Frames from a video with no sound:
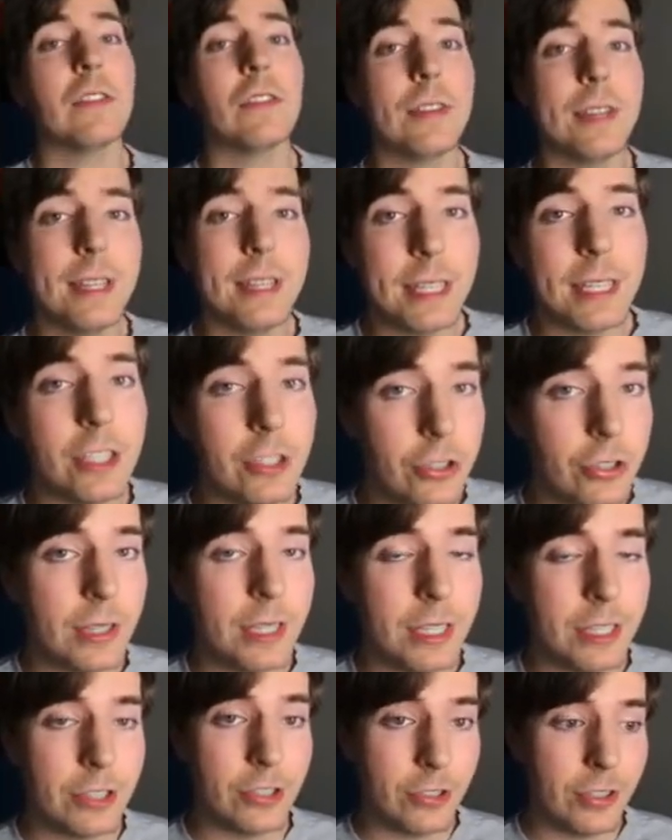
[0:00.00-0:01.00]
although I did
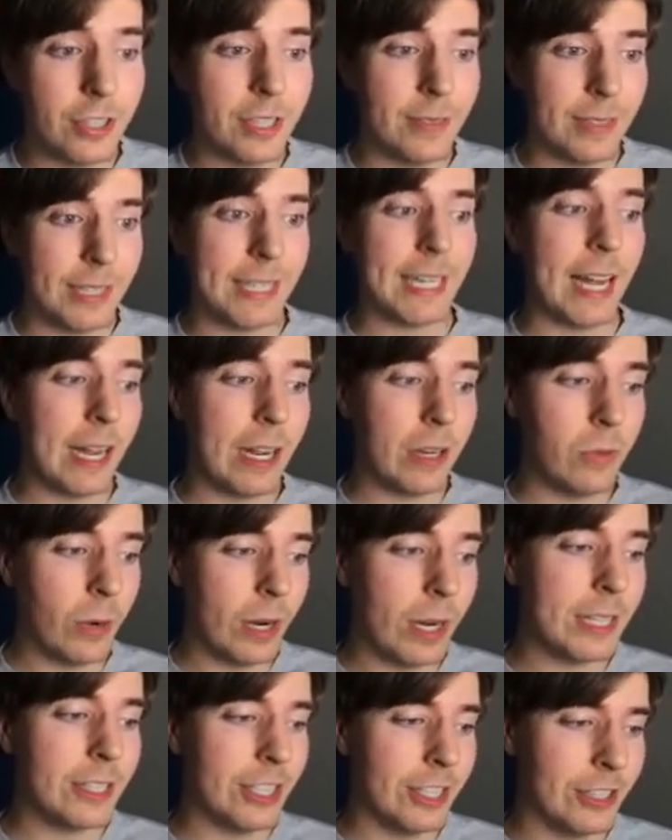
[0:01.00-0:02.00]
find the videos really
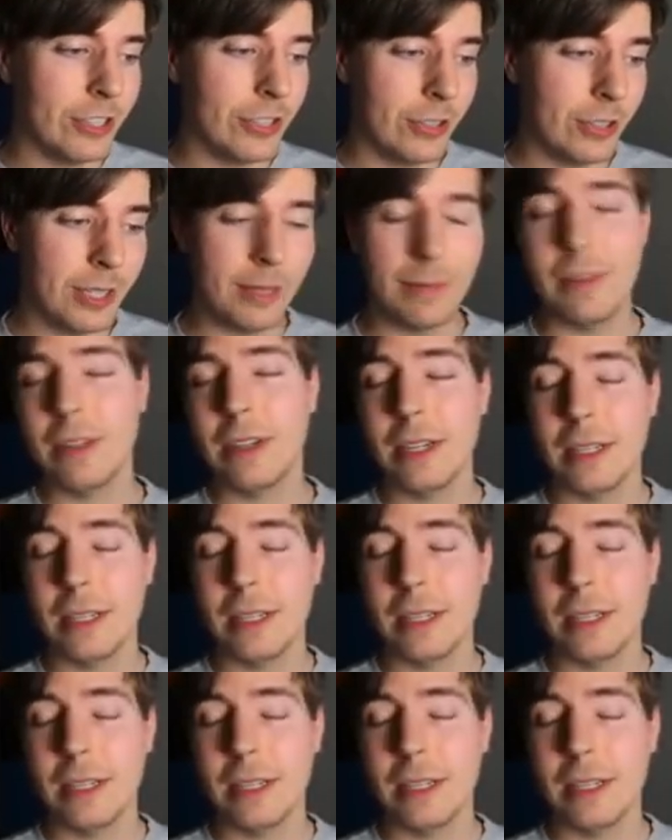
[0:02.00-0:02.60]
entertaining, they